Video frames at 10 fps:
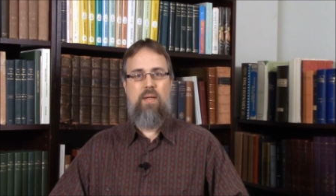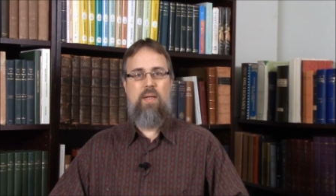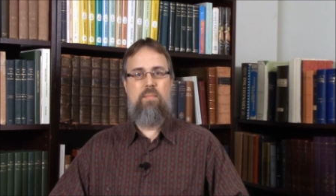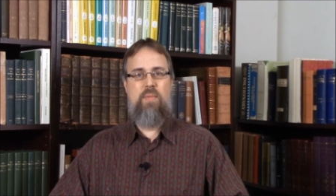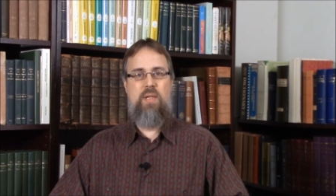
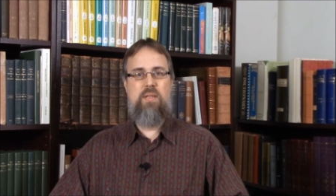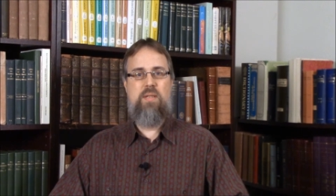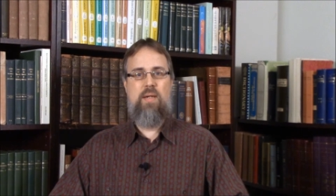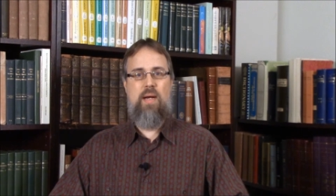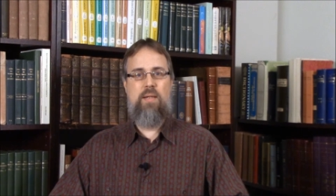It means
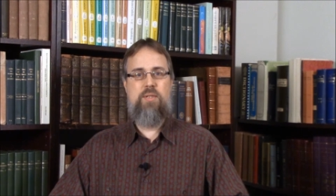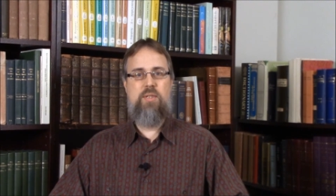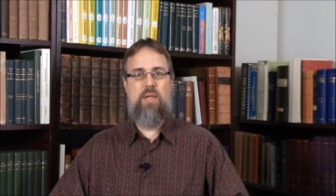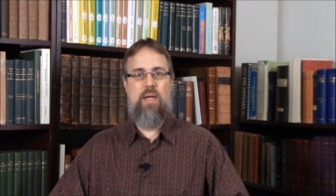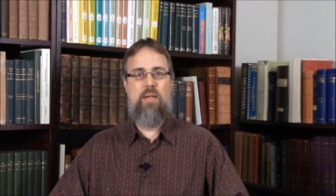
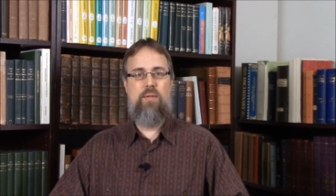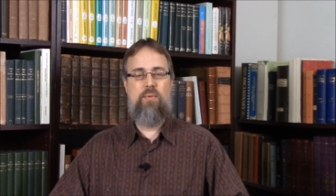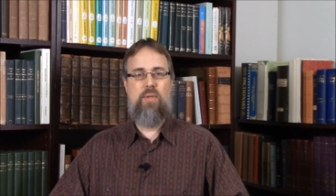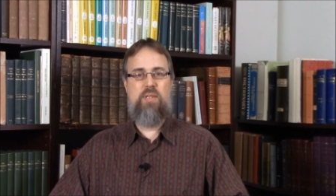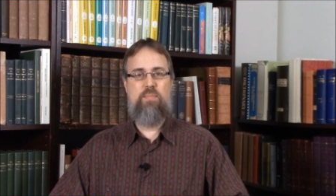knowledge gained
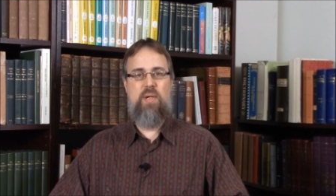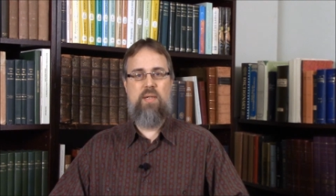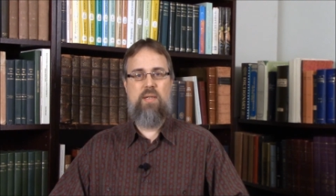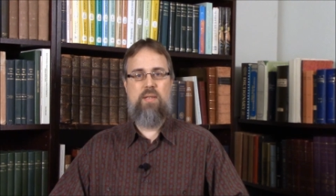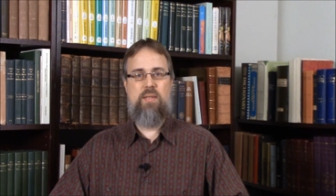through
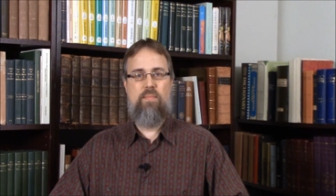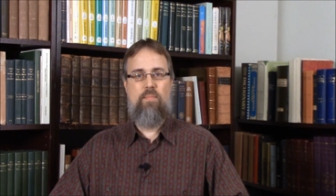experience.